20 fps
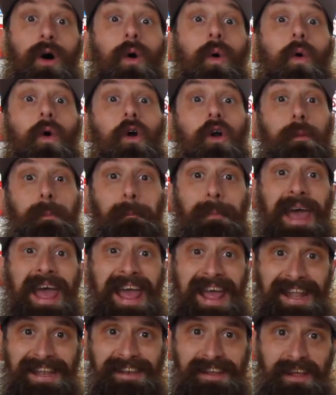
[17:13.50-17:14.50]
Or
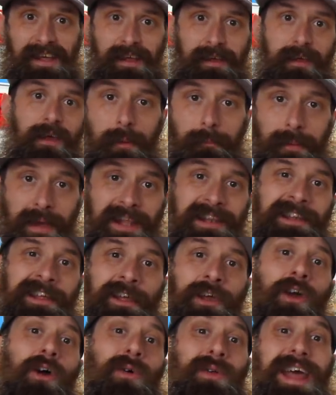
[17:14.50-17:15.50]
pending. A
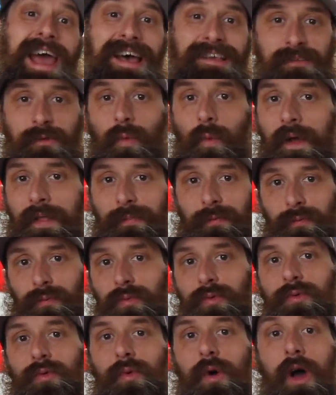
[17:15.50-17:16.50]
pending code hasn't went
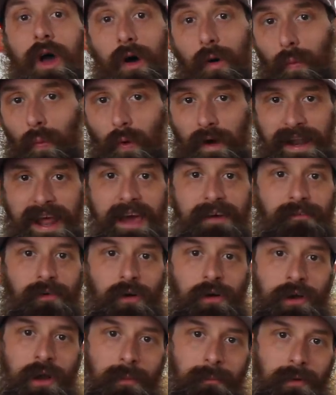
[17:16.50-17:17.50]
through
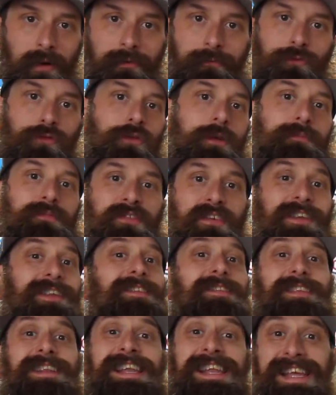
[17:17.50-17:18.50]
whatever number of trips that
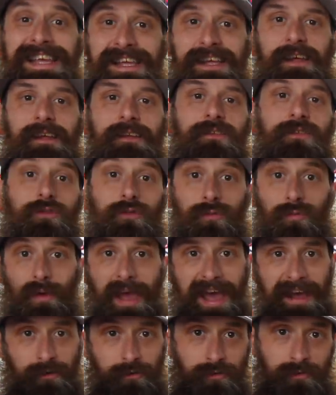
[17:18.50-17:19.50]
it needs to
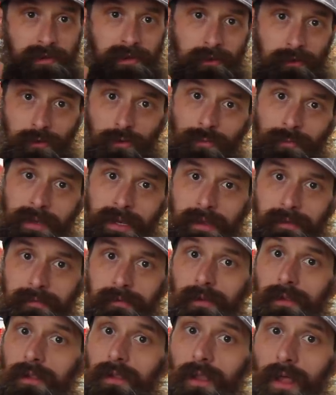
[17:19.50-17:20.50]
actually illuminate
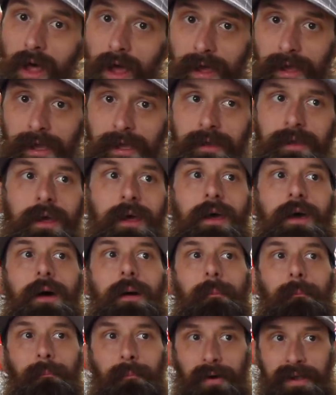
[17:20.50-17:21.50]
the light,
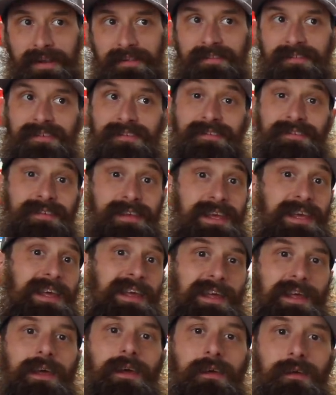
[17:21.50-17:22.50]
but it's
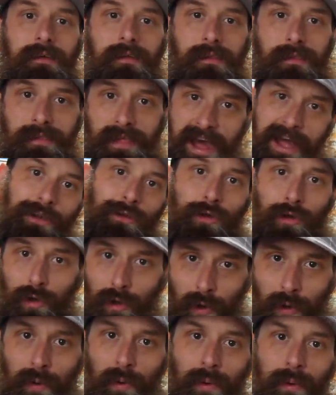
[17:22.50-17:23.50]
seeing that
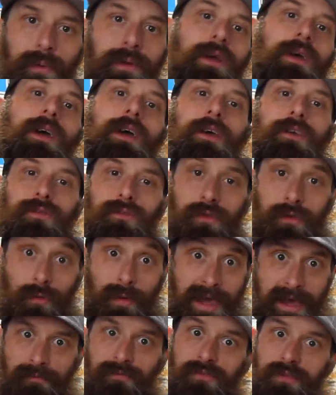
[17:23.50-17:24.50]
code, so you
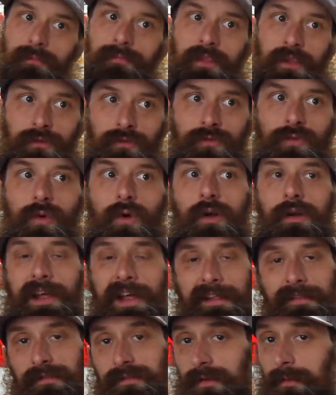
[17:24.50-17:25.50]
have something stored
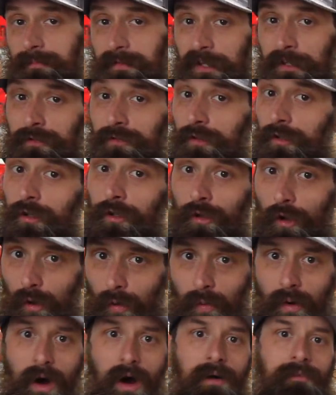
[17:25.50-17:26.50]
and something to
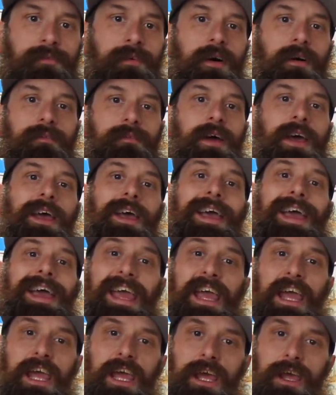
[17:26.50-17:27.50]
go off of.
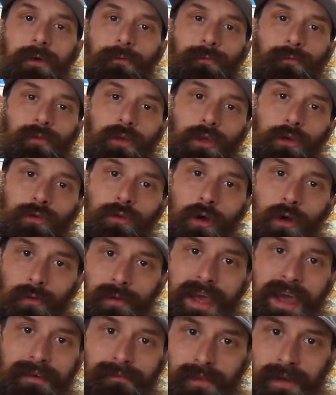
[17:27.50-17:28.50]
If you
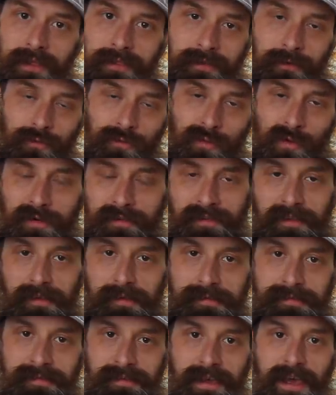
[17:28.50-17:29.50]
don't have anything stored in
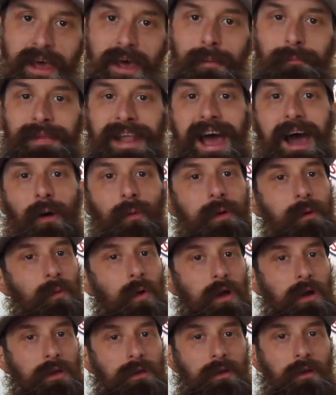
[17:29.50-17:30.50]
the ECM, now we
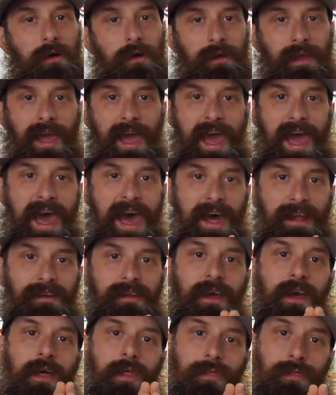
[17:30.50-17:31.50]
want to look
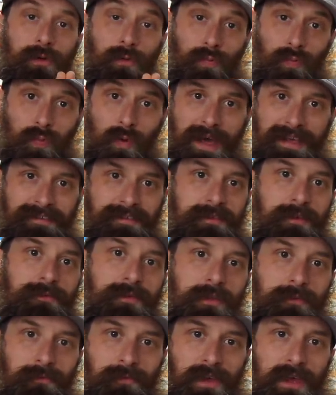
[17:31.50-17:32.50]
at the rest
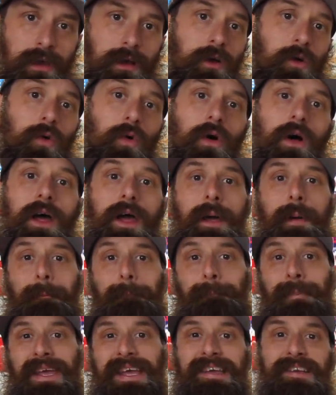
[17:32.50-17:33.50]
of the vehicle,
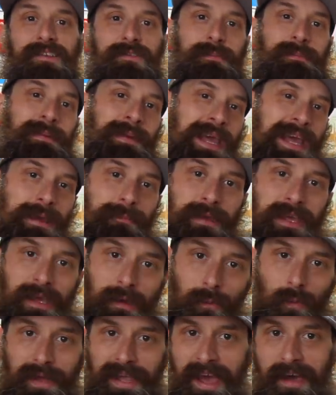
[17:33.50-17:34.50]
because
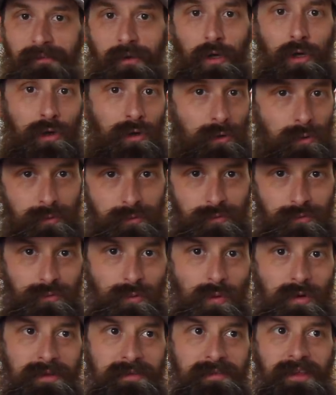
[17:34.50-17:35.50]
maybe we have a code
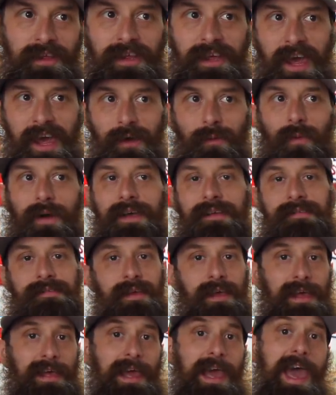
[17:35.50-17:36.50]
stored in the gateway
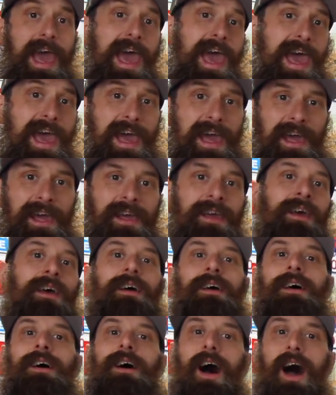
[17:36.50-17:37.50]
saying, hey,
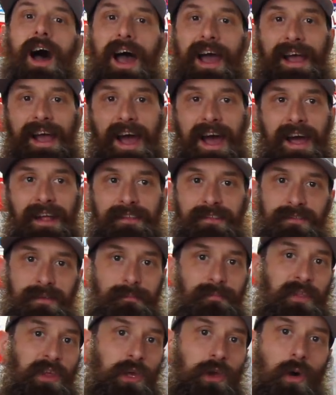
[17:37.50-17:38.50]
I got
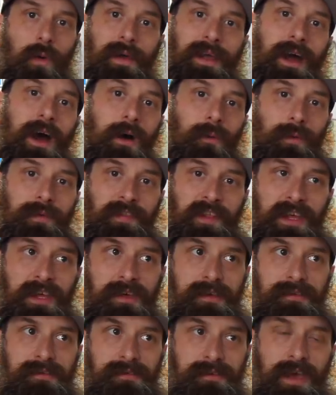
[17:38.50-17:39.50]
something going on with the
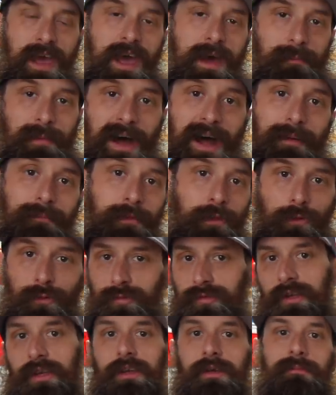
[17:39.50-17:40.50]
ECM, I'm
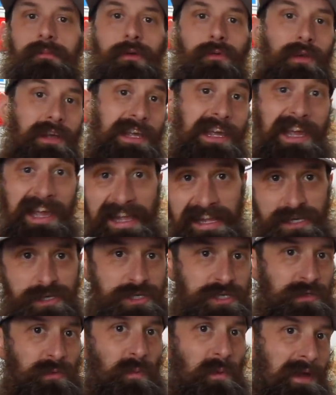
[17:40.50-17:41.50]
losing
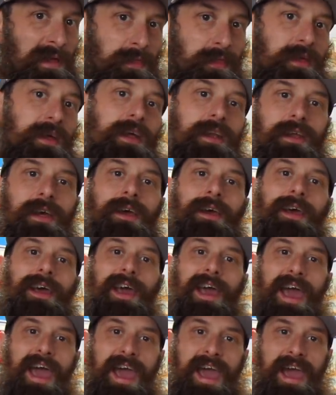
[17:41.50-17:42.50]
communication with it.
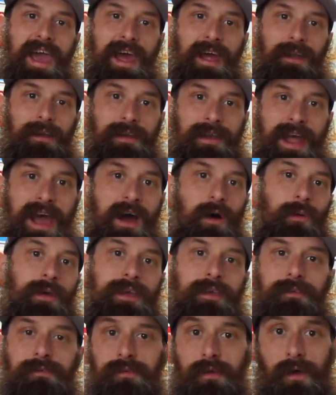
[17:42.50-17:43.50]
And now we
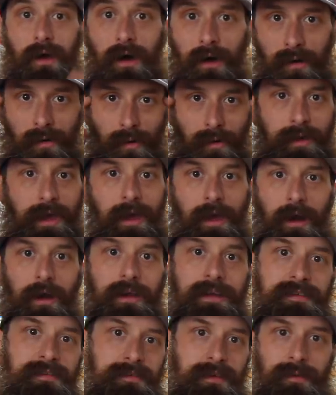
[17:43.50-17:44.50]
can say, oh, okay, our
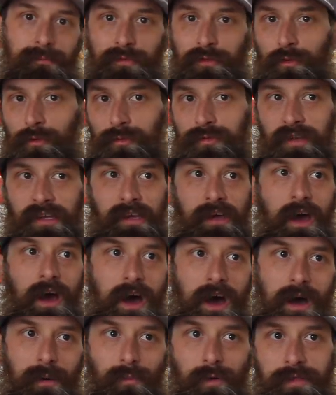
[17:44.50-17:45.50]
ECM's losing
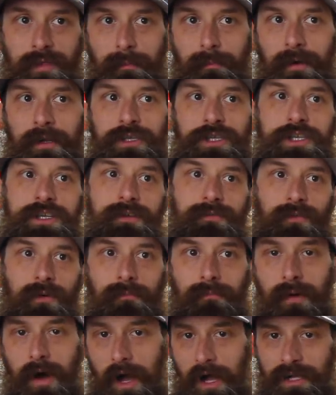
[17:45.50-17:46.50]
comm with a bunch of
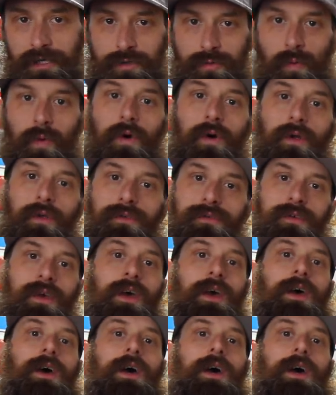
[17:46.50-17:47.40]
different modules.